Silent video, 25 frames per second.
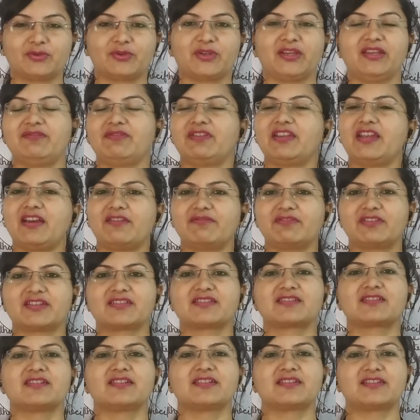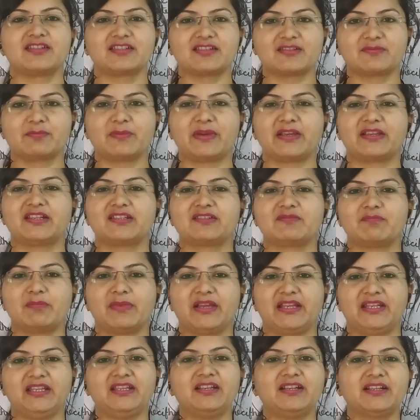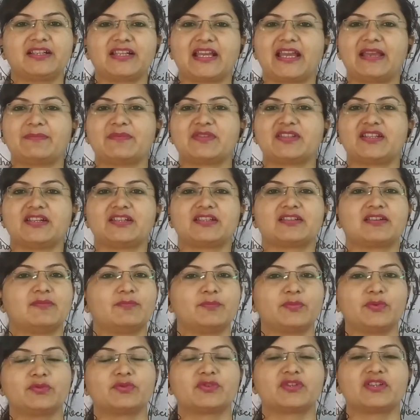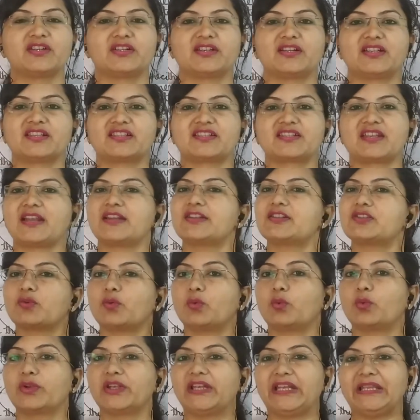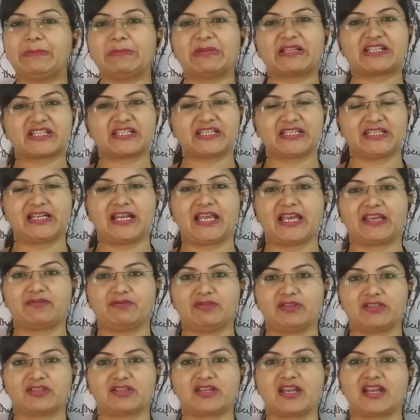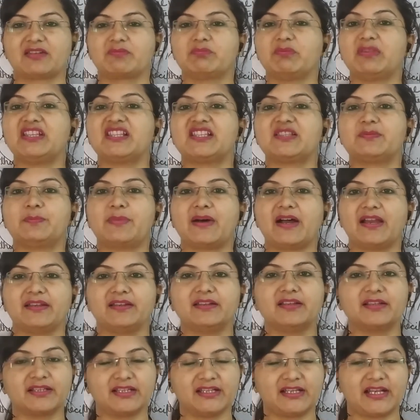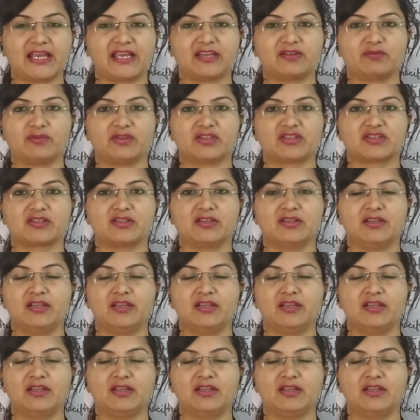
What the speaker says: Okay, we have discussed it many a times that computer understands only machine language, that means binary language,